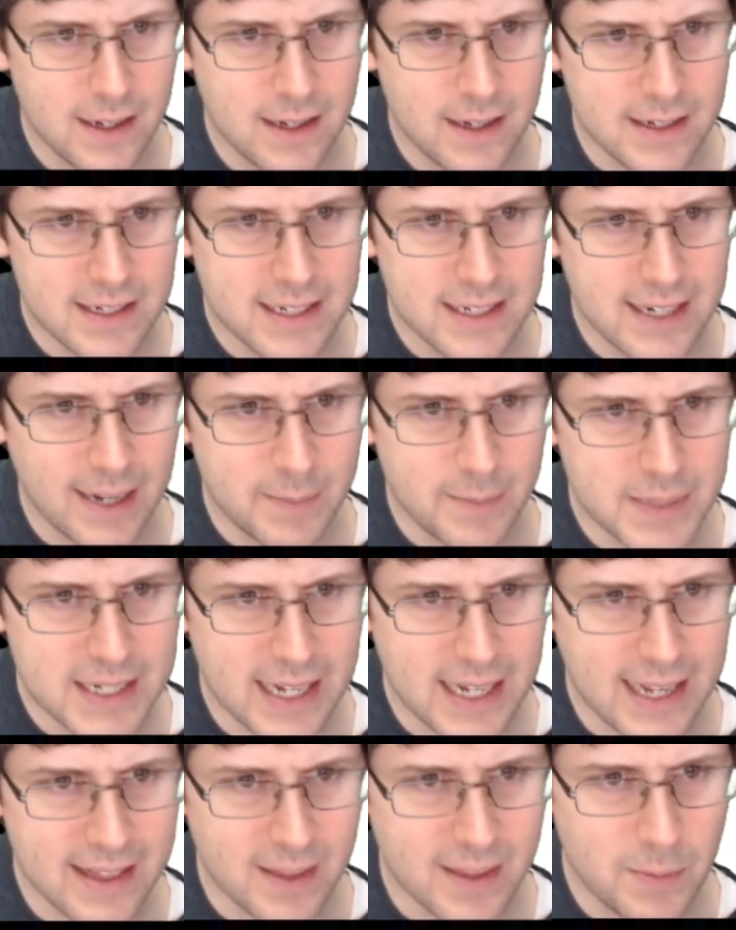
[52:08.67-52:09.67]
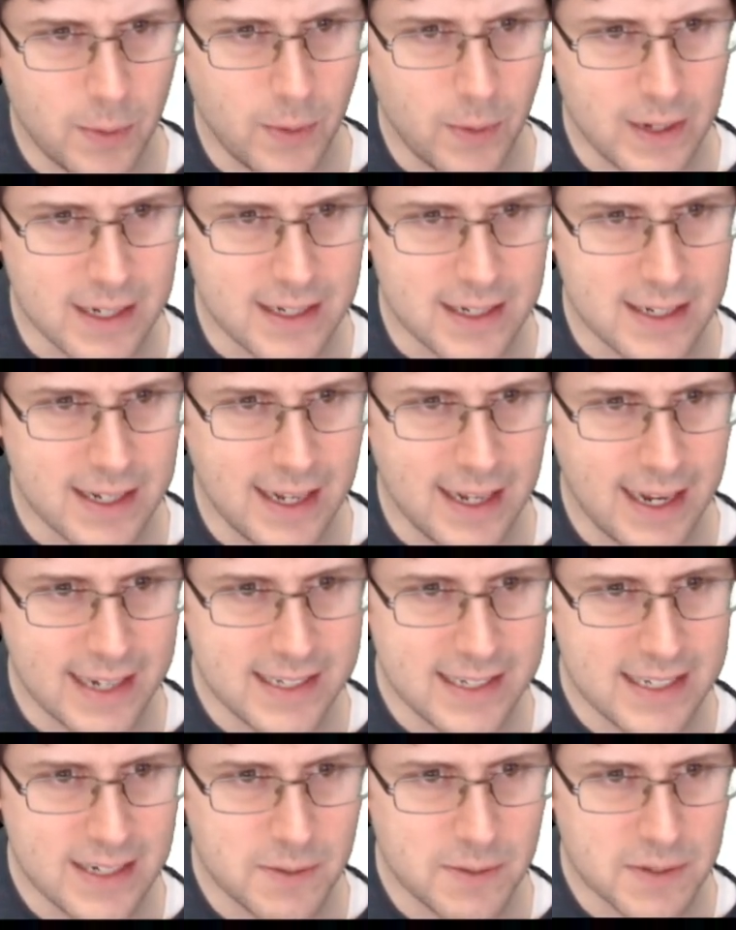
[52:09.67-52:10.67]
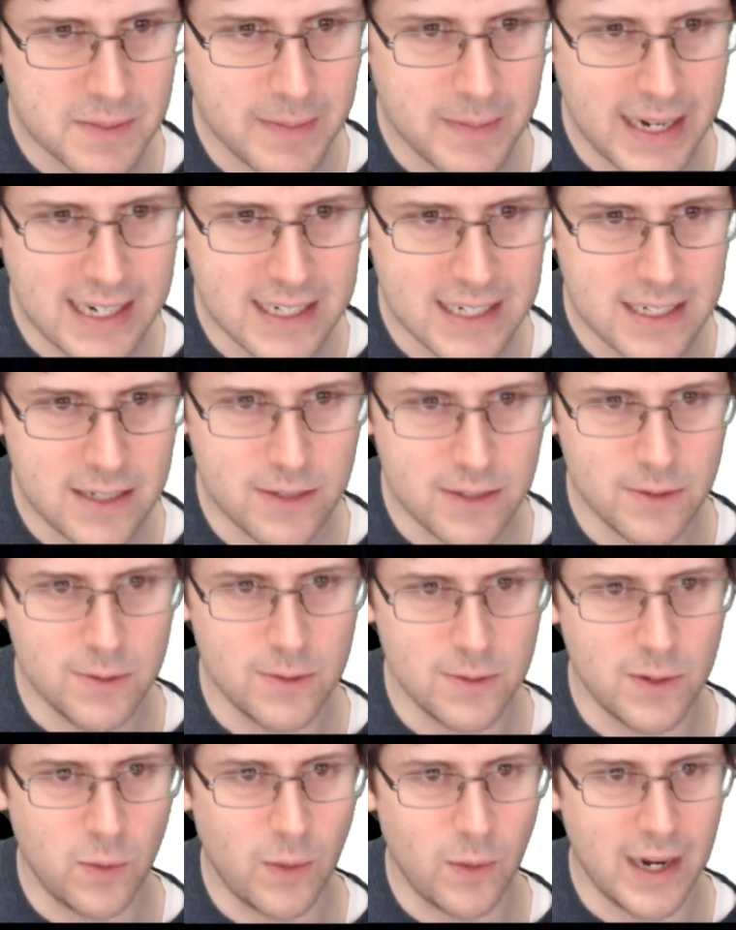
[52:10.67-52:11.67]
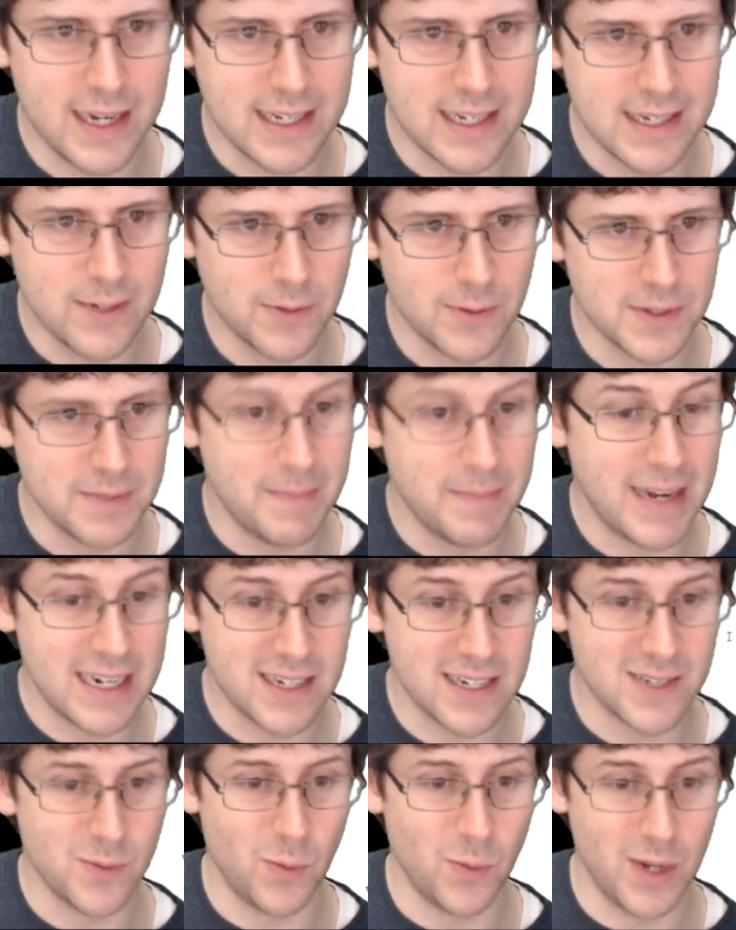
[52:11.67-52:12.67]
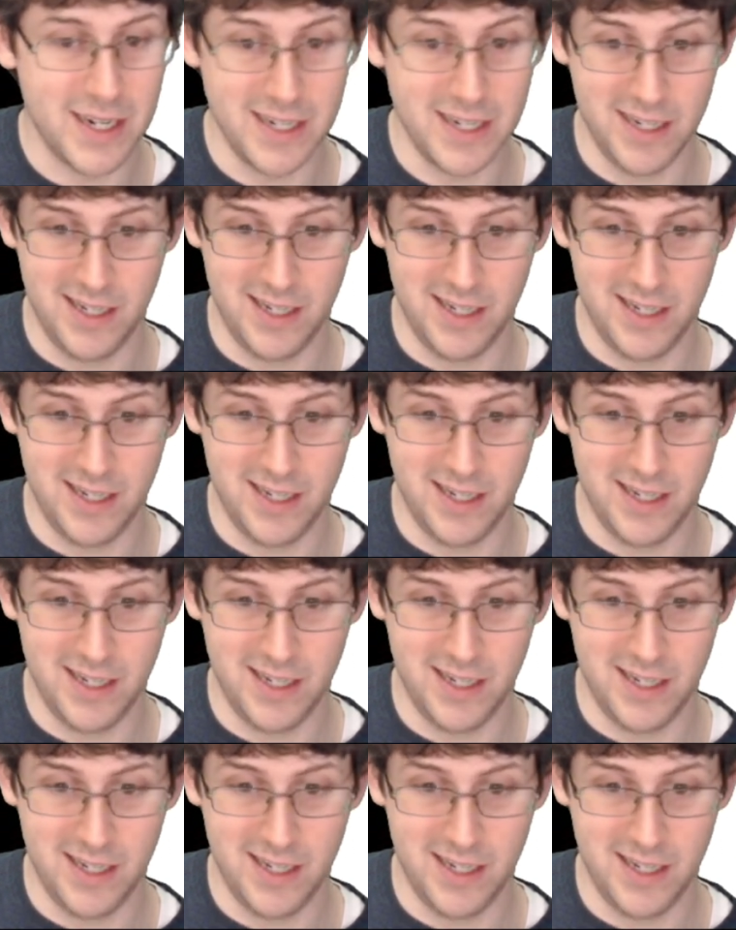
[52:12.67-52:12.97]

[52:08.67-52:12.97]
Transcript: stops at the point x equals -2, y equals -1.